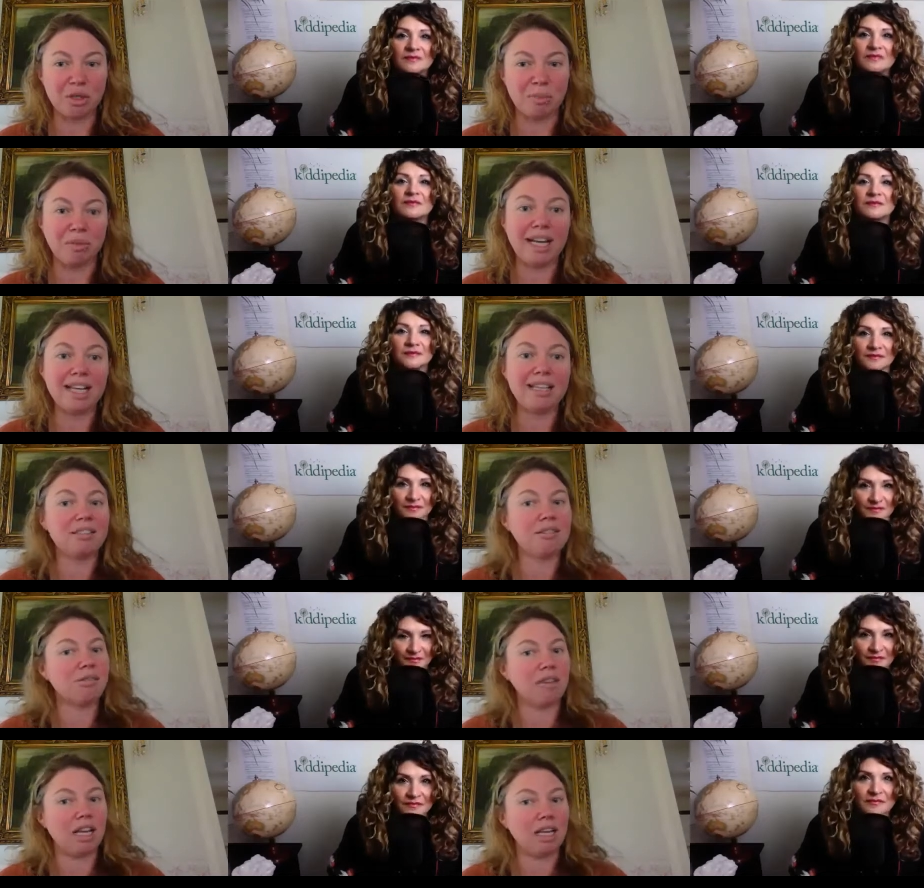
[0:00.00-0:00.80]
Speaker 1: replaced,
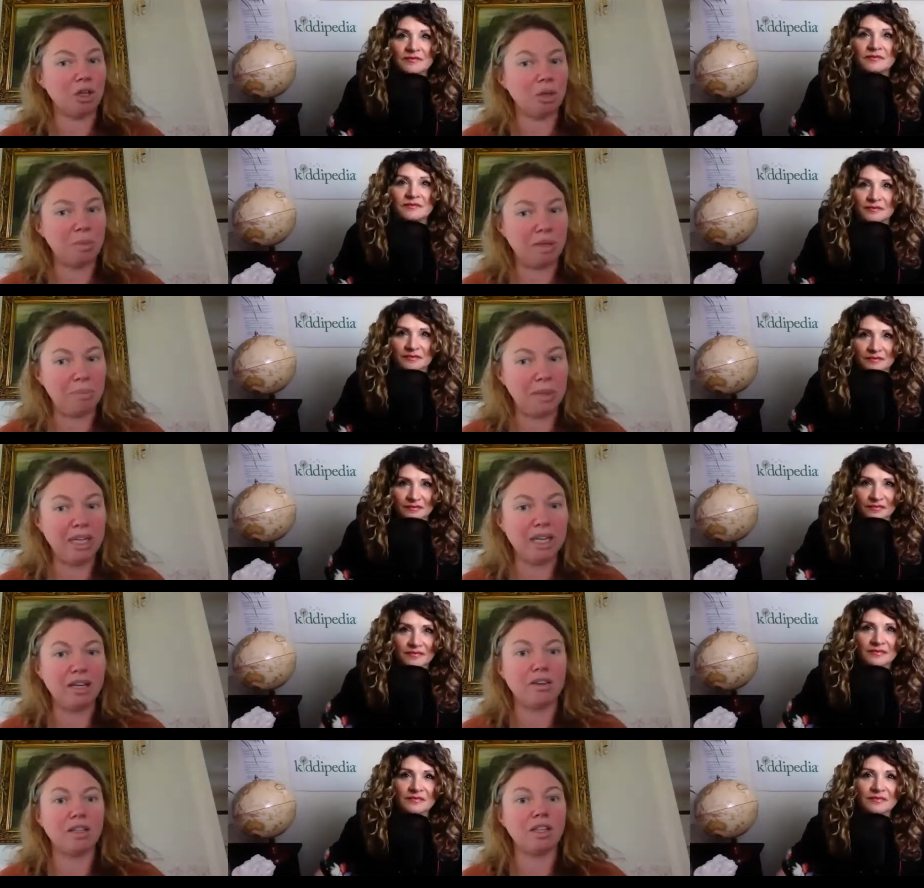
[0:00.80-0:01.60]
it'll get a little bit
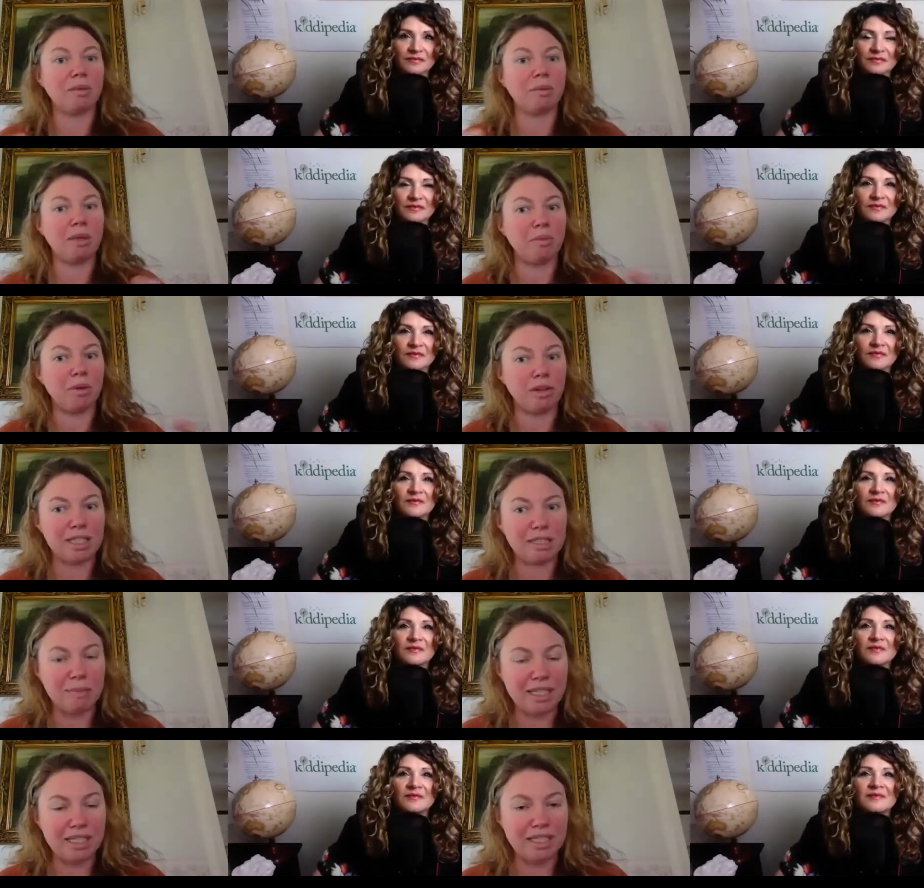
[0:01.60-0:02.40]
bigger, a little bit more
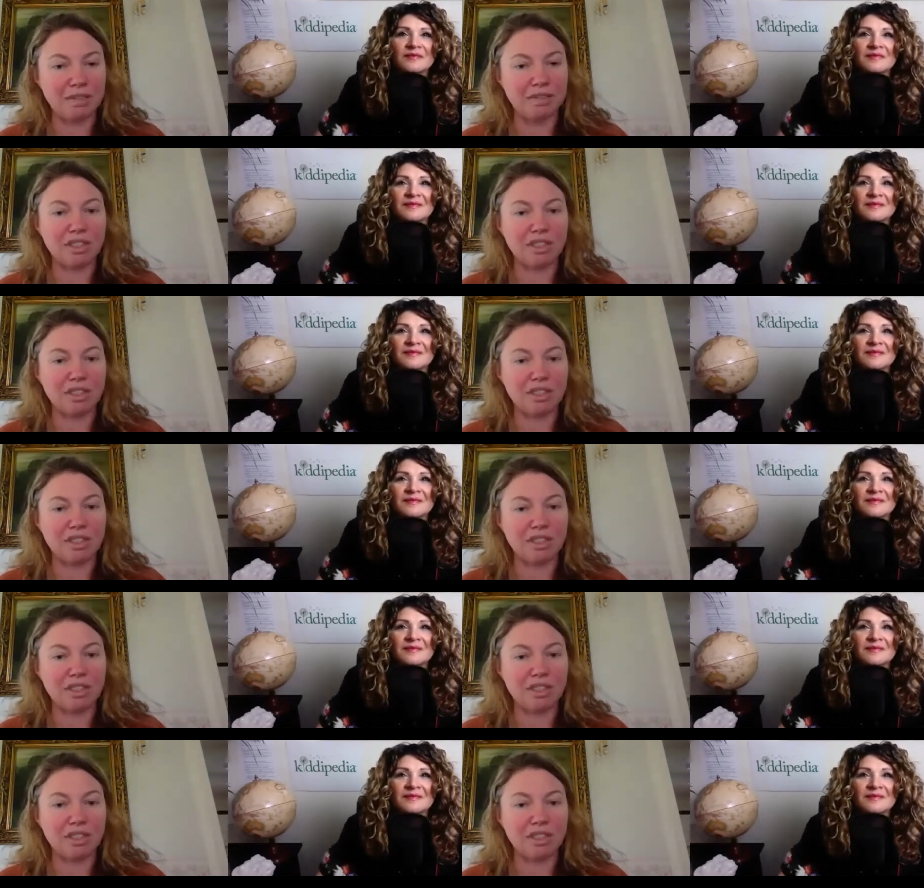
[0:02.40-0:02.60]
expensive.